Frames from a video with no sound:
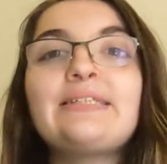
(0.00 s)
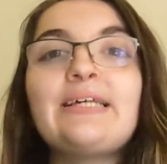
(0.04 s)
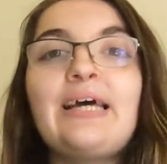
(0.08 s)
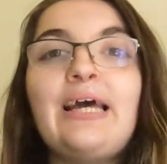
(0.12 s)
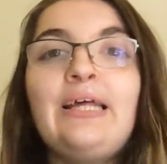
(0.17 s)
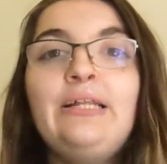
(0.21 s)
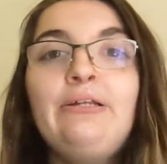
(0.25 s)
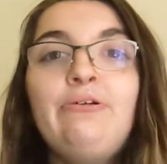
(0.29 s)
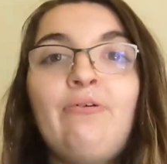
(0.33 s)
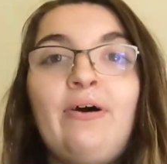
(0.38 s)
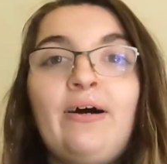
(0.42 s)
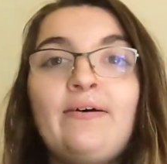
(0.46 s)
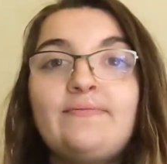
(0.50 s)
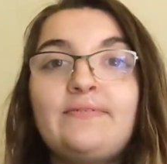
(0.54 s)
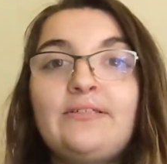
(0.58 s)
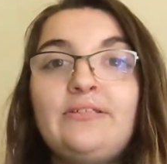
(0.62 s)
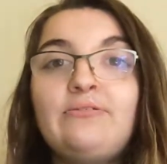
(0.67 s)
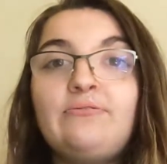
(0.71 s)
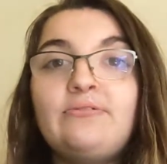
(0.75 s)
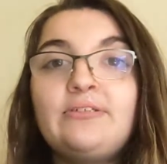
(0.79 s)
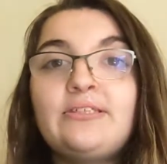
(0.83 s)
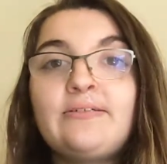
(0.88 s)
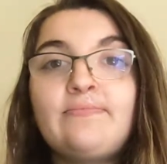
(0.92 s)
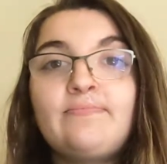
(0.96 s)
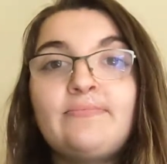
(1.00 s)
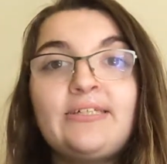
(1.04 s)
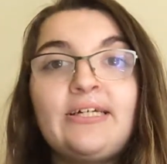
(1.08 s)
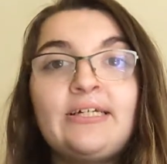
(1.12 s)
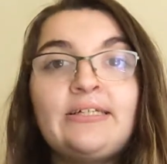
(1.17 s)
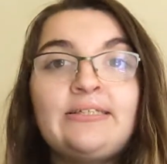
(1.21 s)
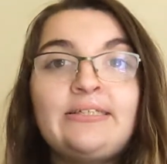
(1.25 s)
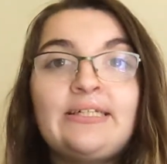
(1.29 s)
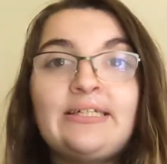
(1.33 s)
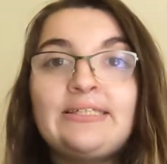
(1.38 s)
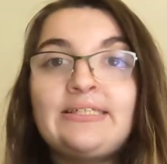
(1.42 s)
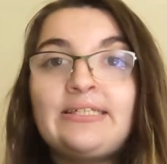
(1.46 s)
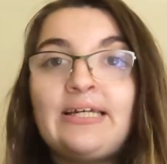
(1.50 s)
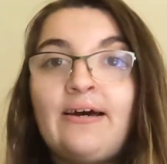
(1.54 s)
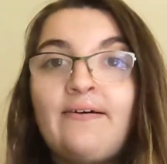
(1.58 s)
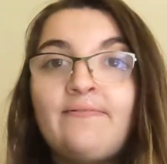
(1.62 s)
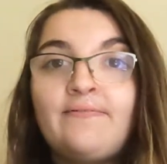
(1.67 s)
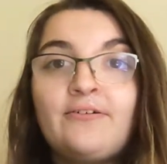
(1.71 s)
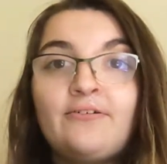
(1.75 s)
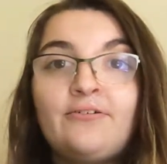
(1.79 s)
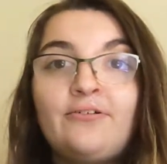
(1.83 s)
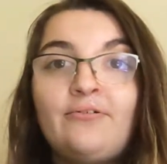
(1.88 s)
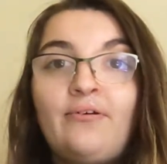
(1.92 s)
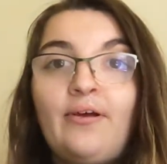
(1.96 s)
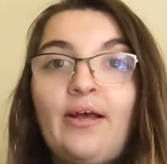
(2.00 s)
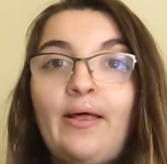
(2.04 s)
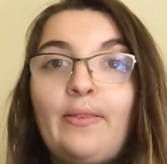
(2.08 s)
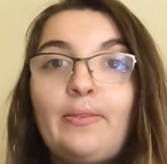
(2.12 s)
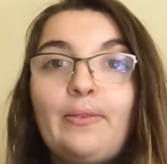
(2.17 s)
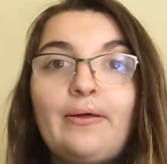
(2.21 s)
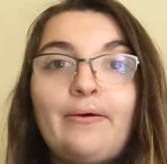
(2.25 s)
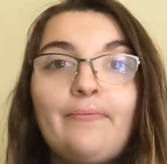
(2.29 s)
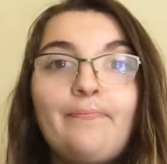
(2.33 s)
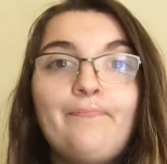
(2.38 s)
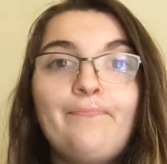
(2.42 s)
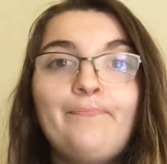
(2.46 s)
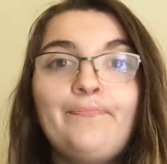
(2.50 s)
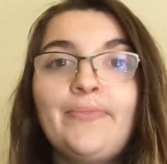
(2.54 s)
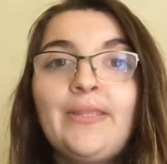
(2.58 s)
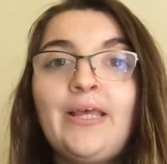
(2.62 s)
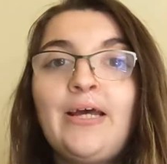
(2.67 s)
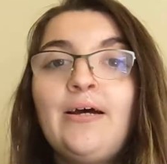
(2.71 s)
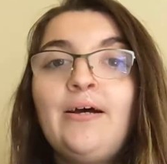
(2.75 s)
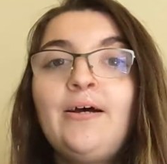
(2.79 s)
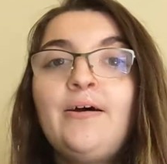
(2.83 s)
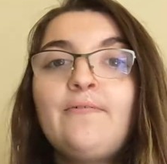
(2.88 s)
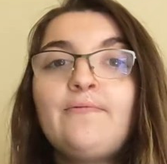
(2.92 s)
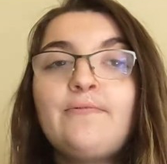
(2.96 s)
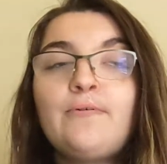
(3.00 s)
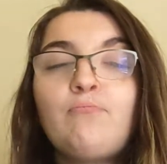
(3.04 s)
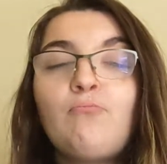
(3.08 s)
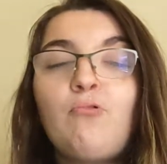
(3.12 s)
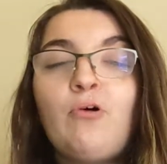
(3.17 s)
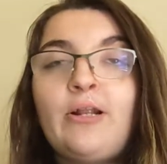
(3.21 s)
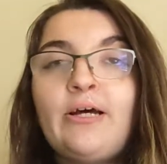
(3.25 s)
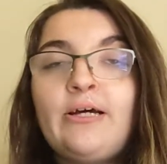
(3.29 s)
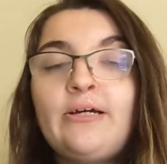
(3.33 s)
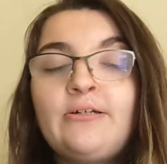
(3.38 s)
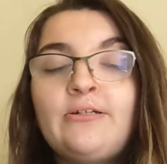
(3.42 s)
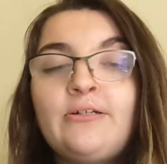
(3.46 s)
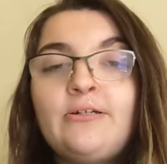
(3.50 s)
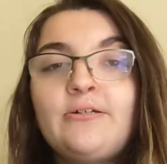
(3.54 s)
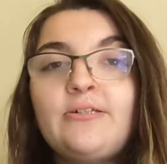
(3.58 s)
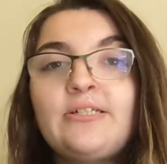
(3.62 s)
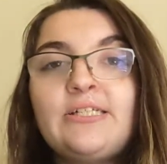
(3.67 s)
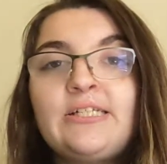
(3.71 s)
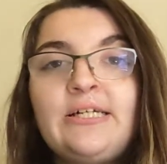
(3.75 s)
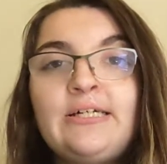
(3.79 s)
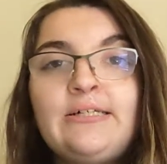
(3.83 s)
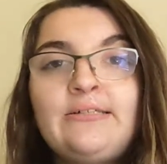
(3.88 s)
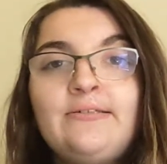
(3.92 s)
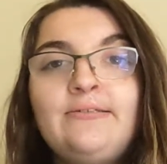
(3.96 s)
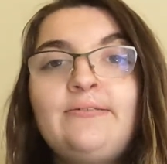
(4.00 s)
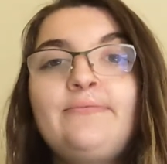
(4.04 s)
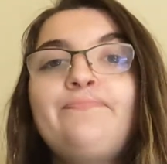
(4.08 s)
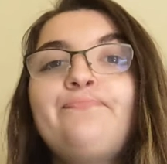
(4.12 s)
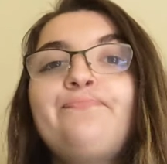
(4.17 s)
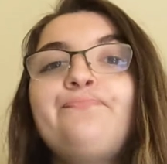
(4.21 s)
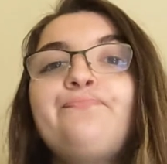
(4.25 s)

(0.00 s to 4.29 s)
and you have to use them 10 days after you get them, from what I understand.